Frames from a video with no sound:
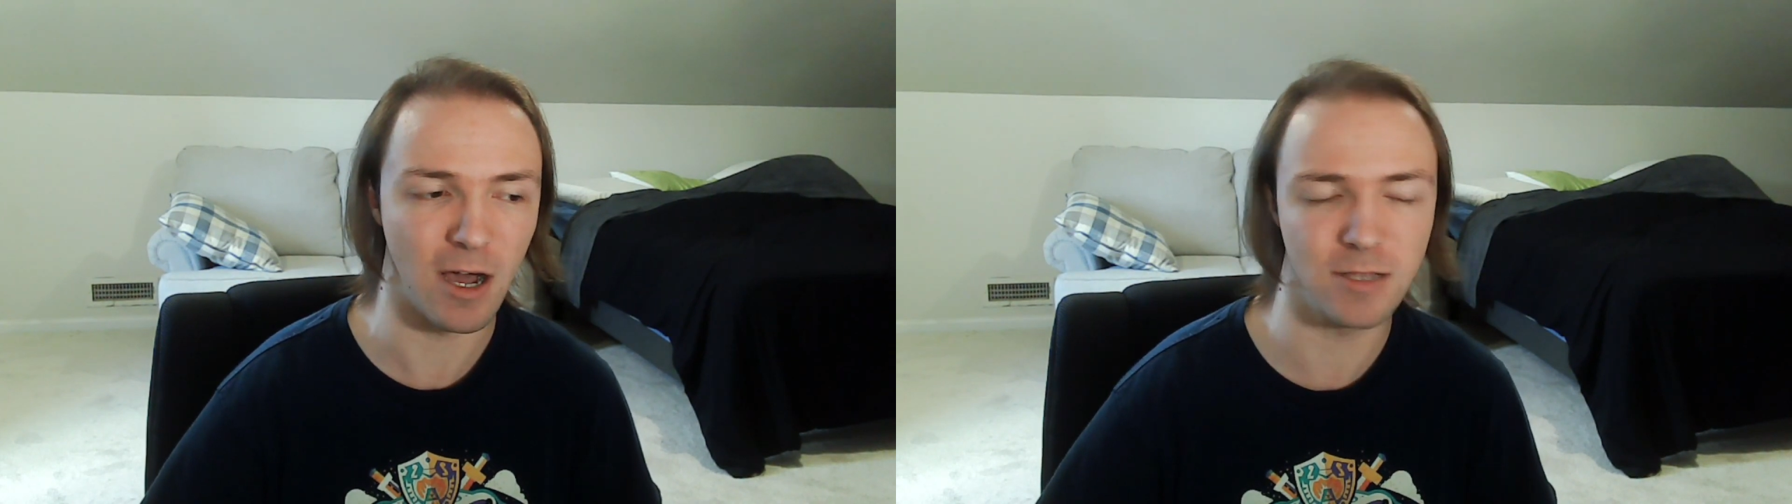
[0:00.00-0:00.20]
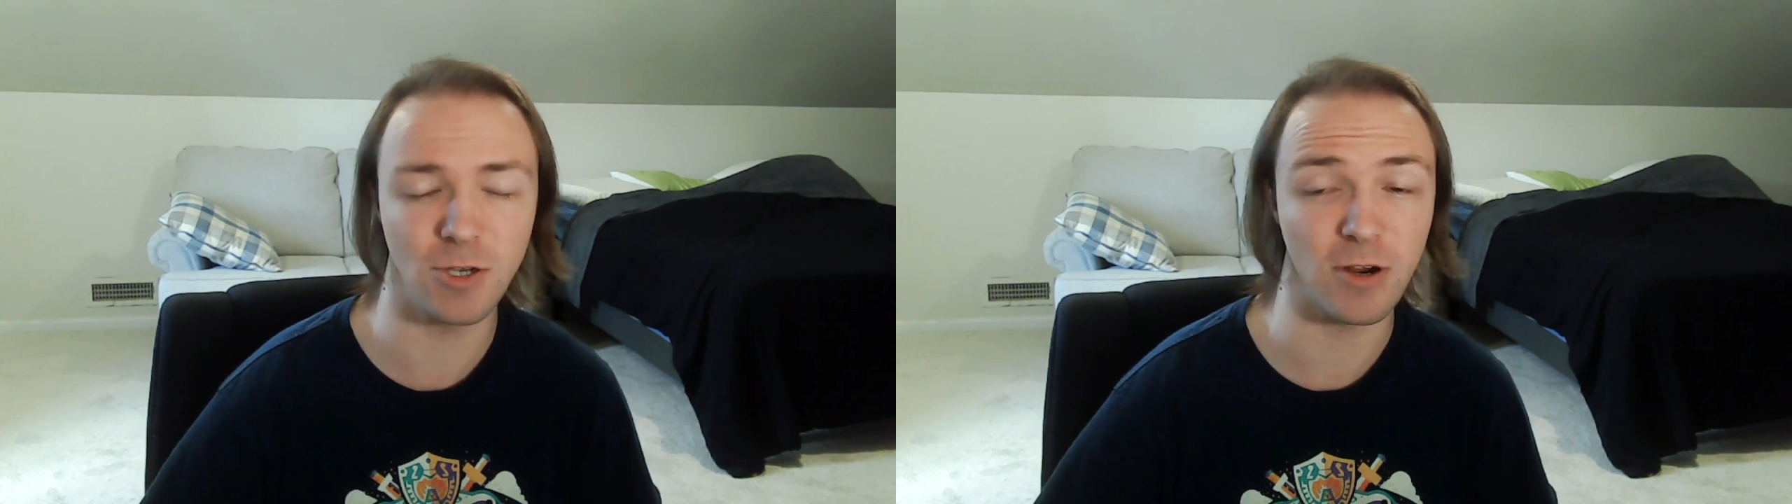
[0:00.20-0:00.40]

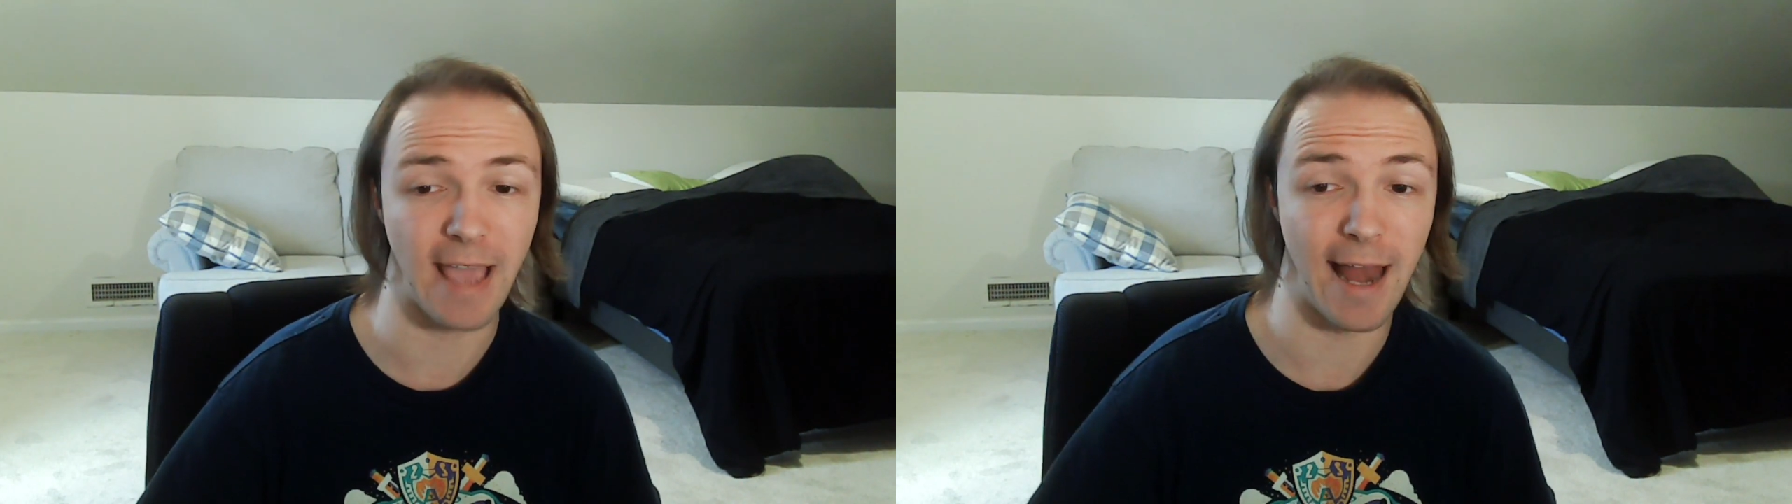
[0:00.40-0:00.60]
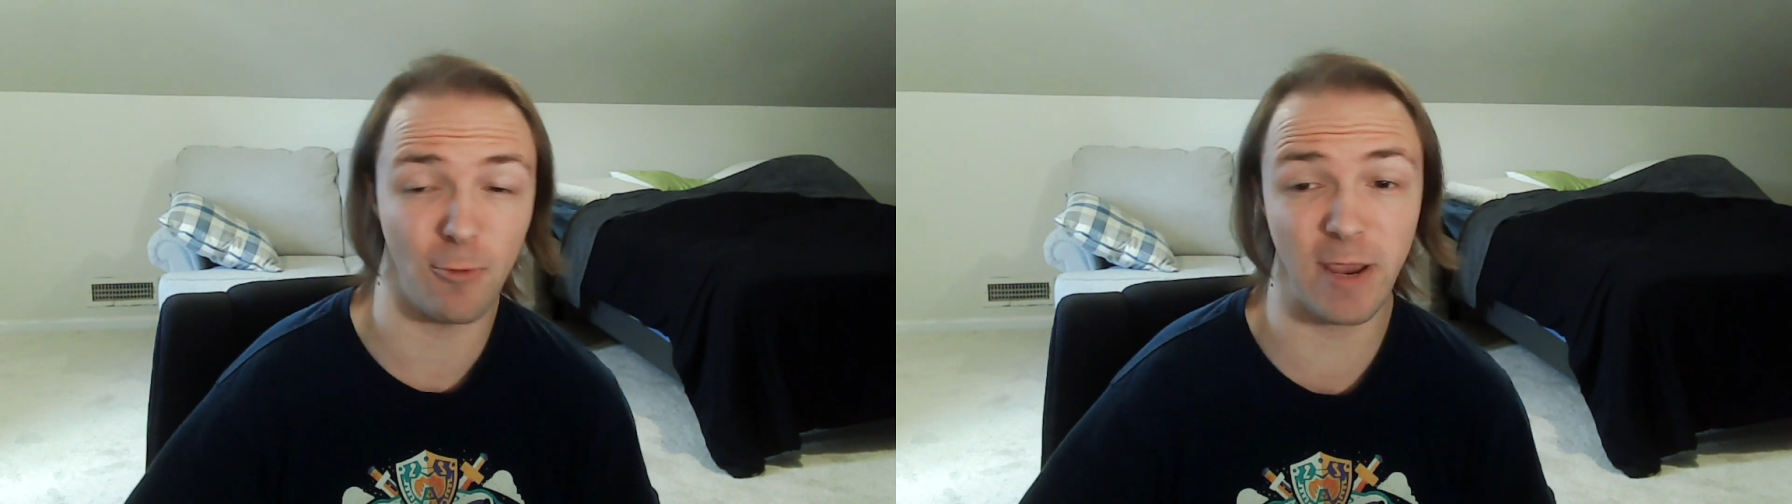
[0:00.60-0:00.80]
during
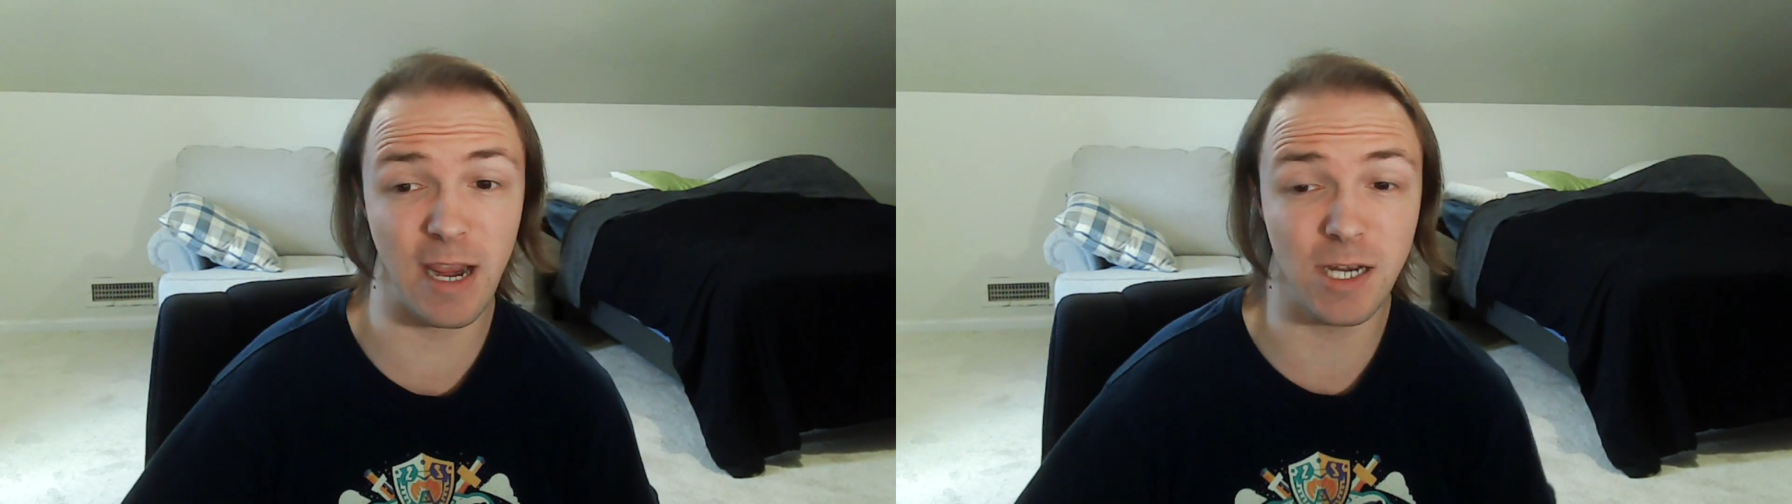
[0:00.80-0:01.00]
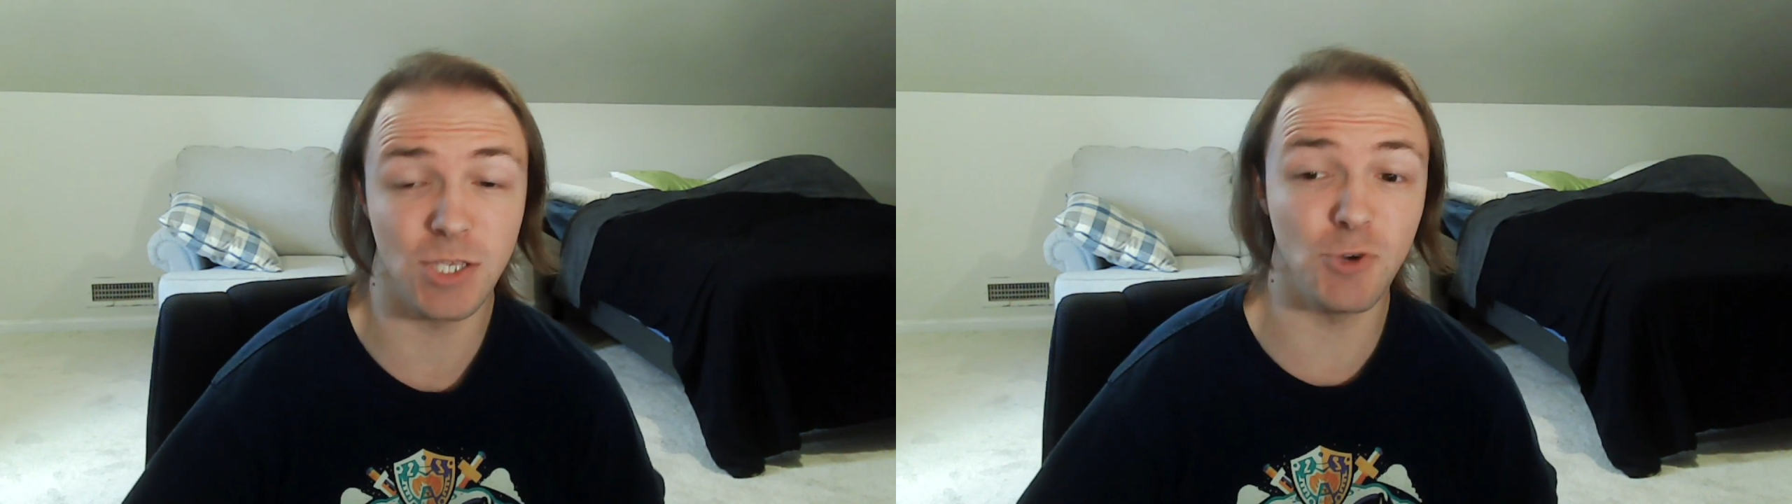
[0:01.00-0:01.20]

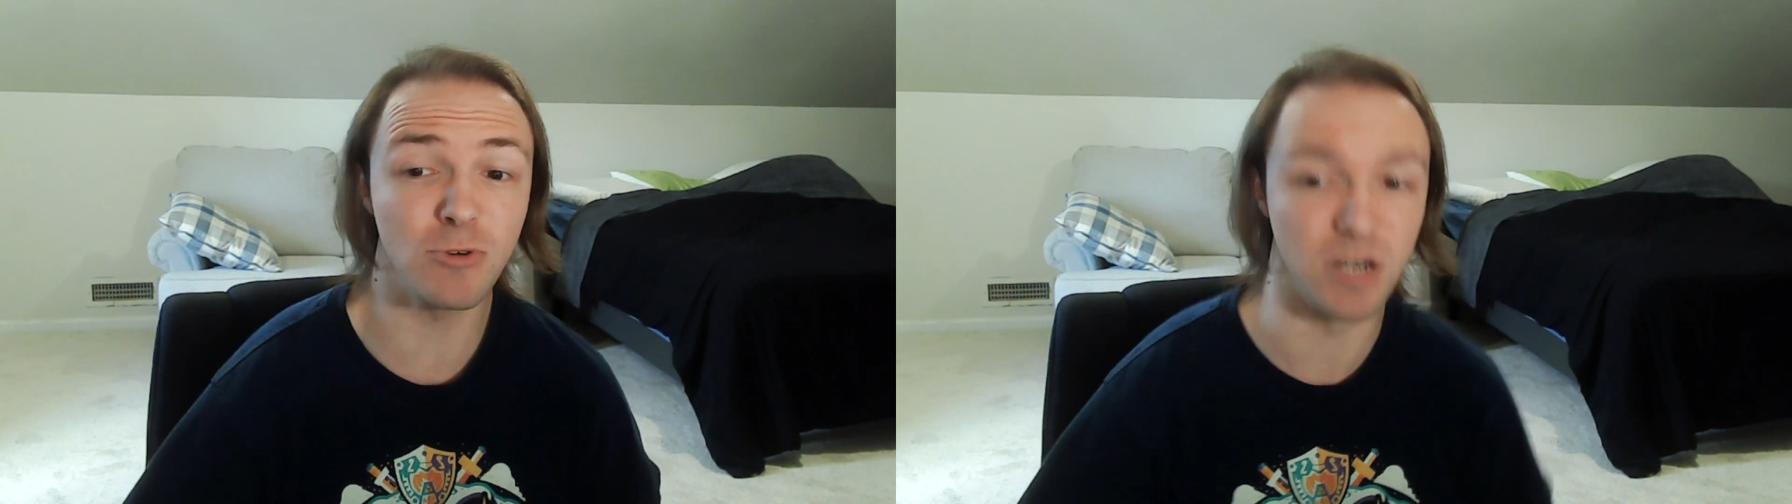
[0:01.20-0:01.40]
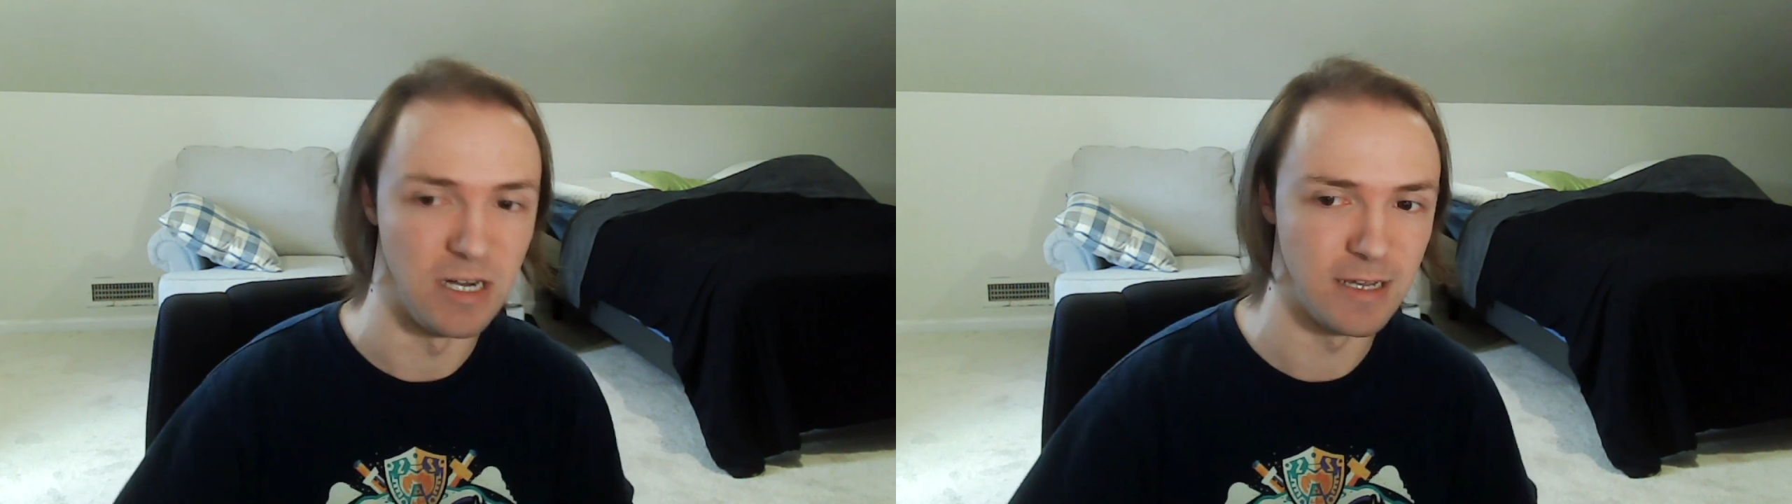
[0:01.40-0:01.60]
Halloween, you
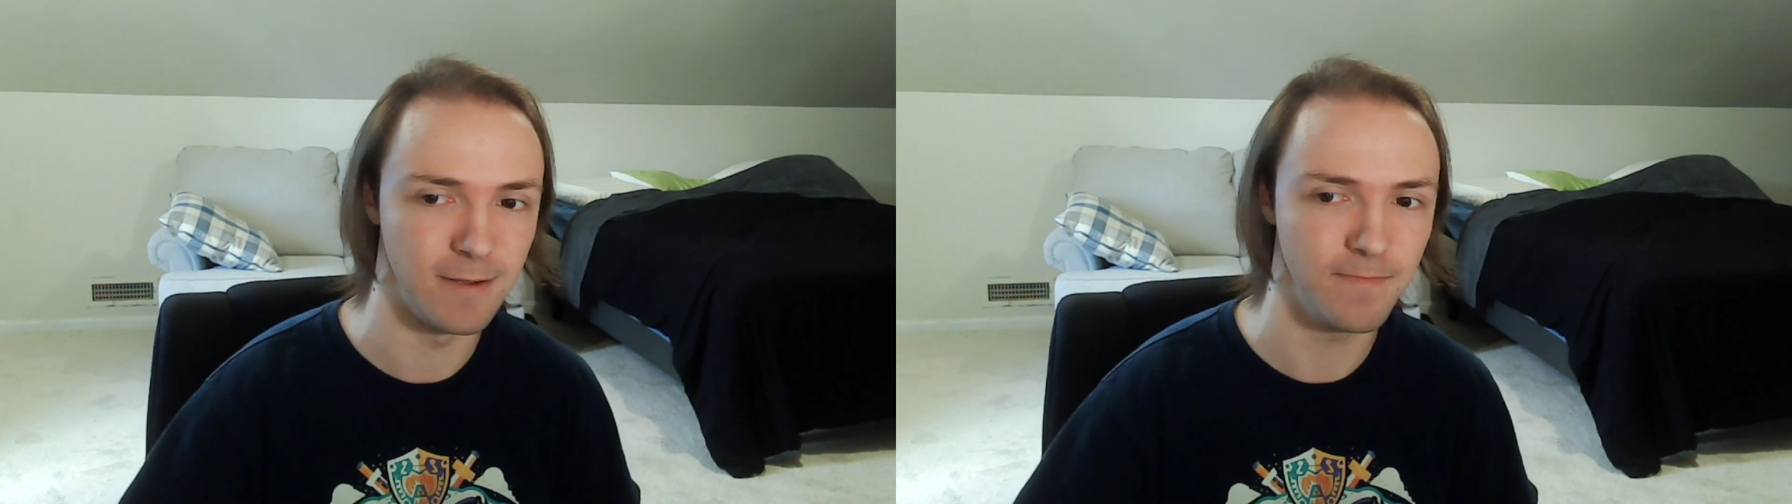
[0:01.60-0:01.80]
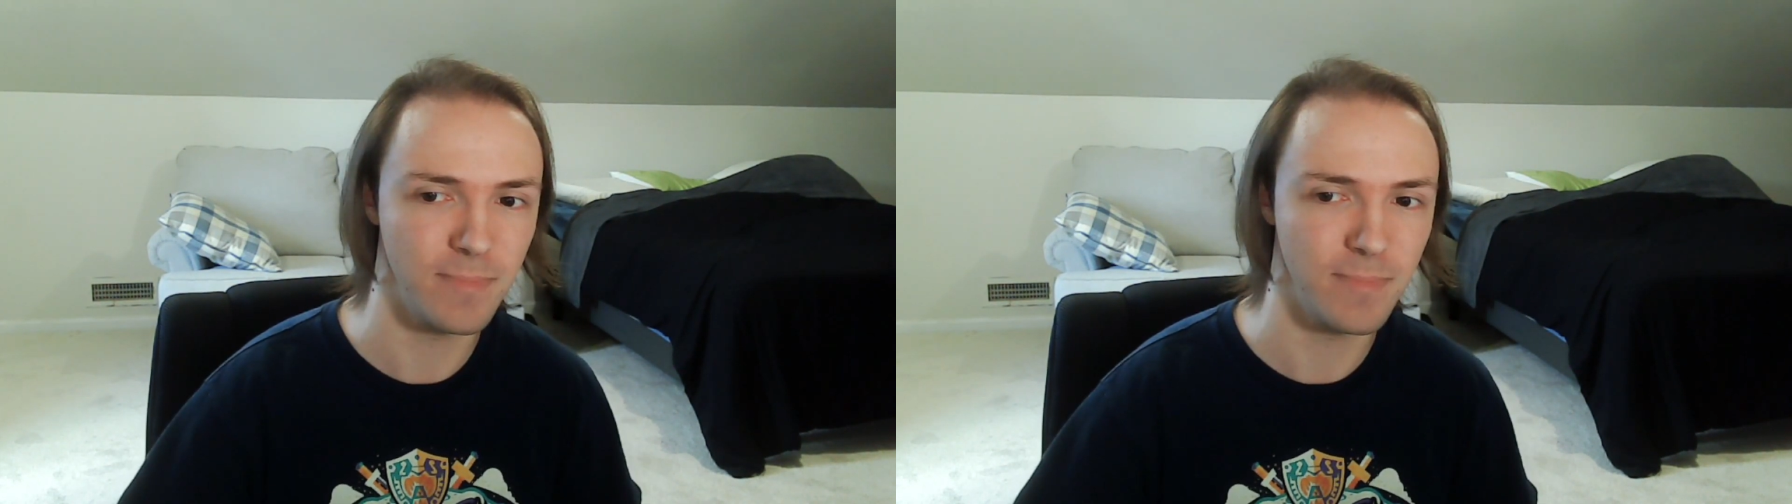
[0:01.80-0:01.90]
could.